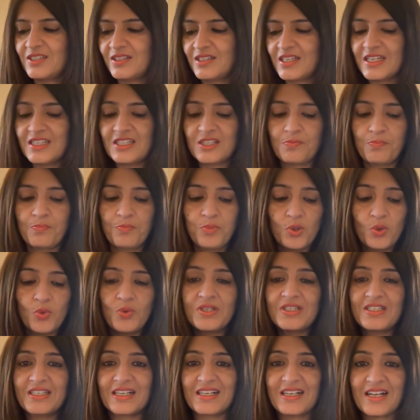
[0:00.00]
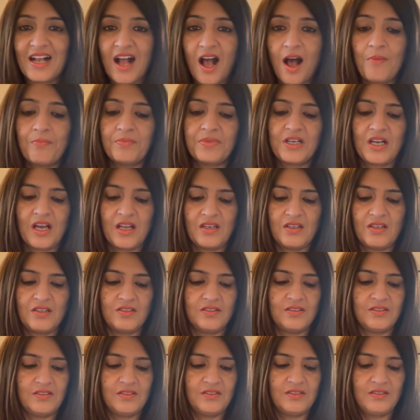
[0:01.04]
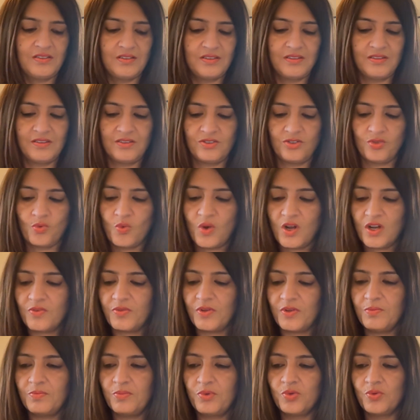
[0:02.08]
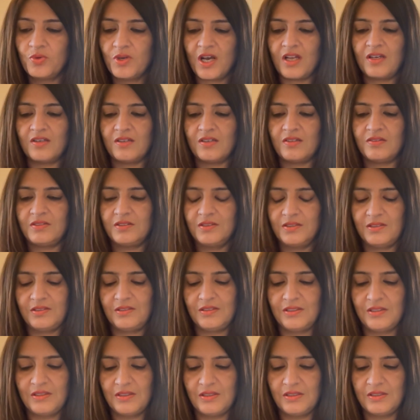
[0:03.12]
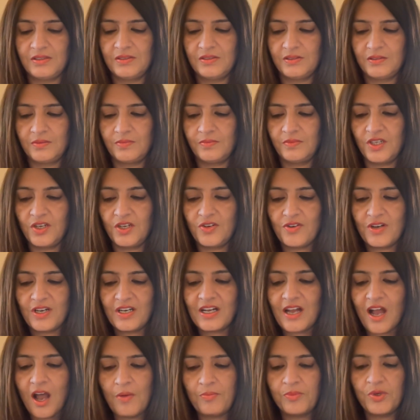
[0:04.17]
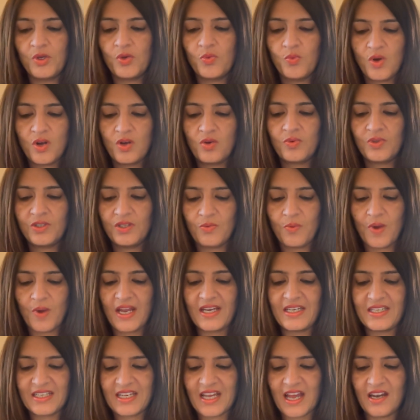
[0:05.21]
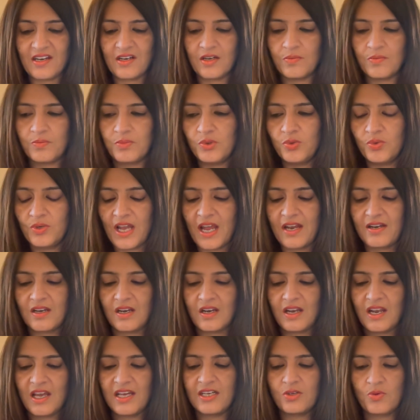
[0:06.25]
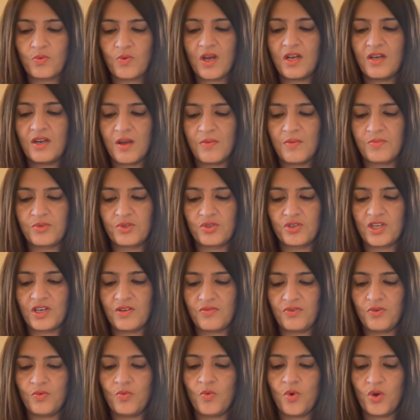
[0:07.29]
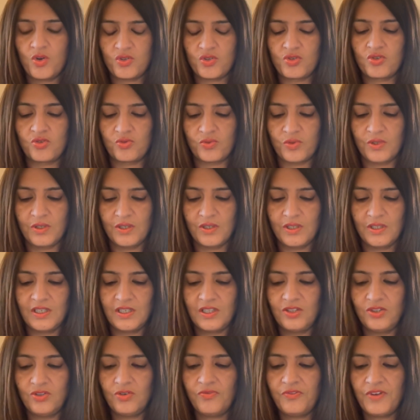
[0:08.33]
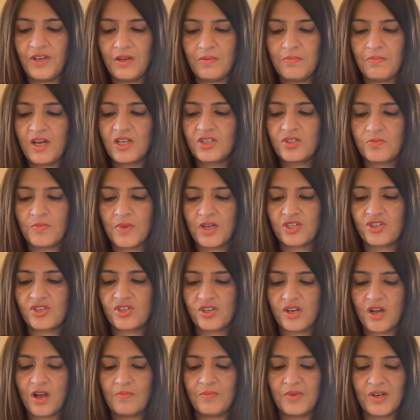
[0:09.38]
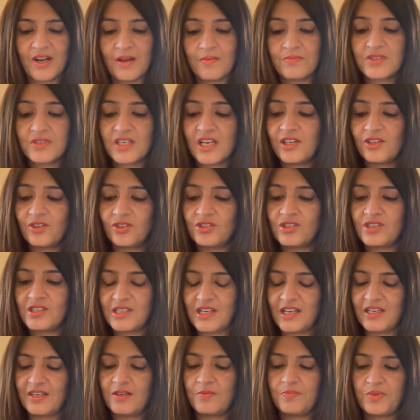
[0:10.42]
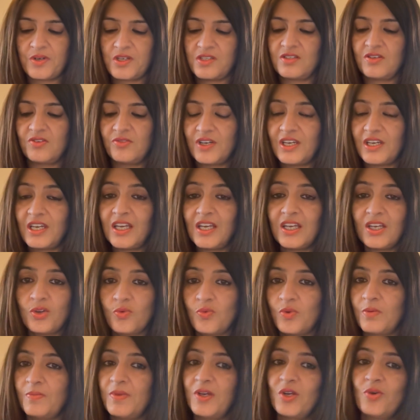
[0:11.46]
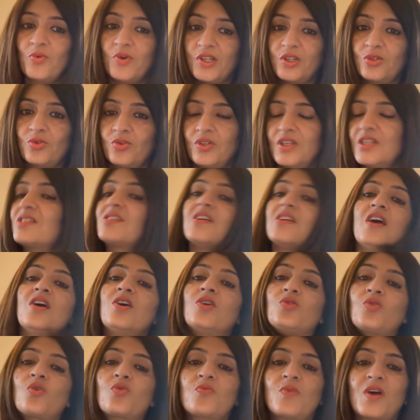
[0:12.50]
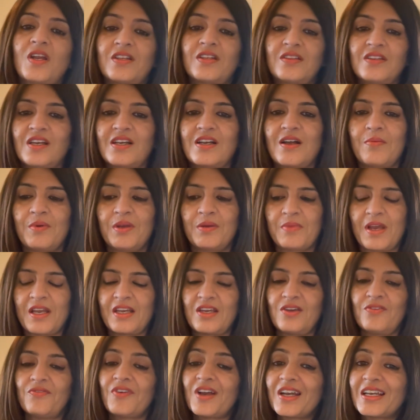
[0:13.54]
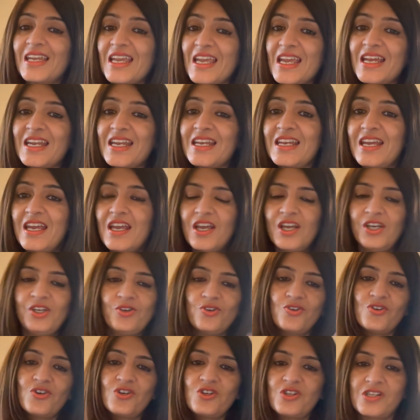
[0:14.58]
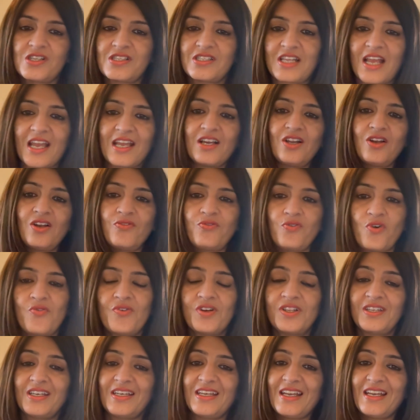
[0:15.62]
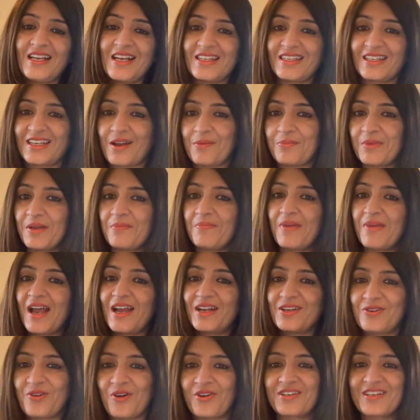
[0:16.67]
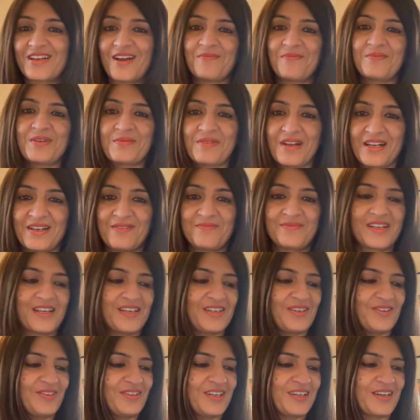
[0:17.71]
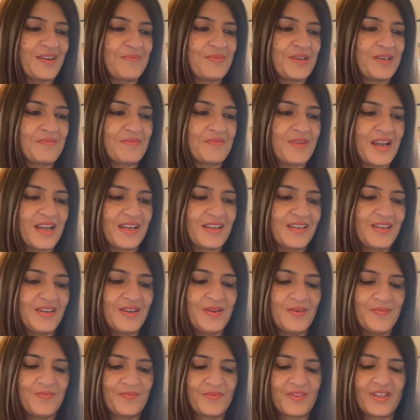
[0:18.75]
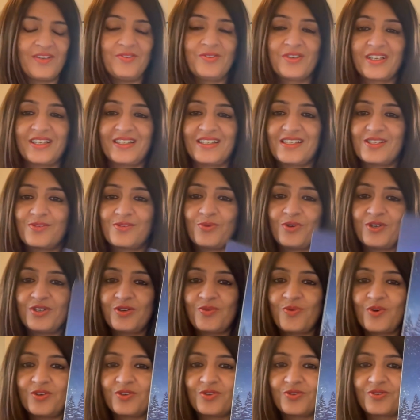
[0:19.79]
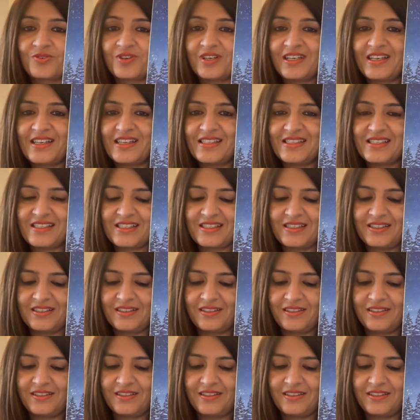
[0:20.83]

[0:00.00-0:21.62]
It's blue. It's a calm color. So work with blue color. It will calm you. Work with a white candle, blue candle, light one up today if you want to. You'll feel much, much calmer. I'm telling you, this is like a personal reading. You will be going through this. Don't worry, they're coming back. If again, you're into the cycle of overthinking. Are they coming back? Not coming back? I'm telling you, they're coming back. Look at this. What do you want to release?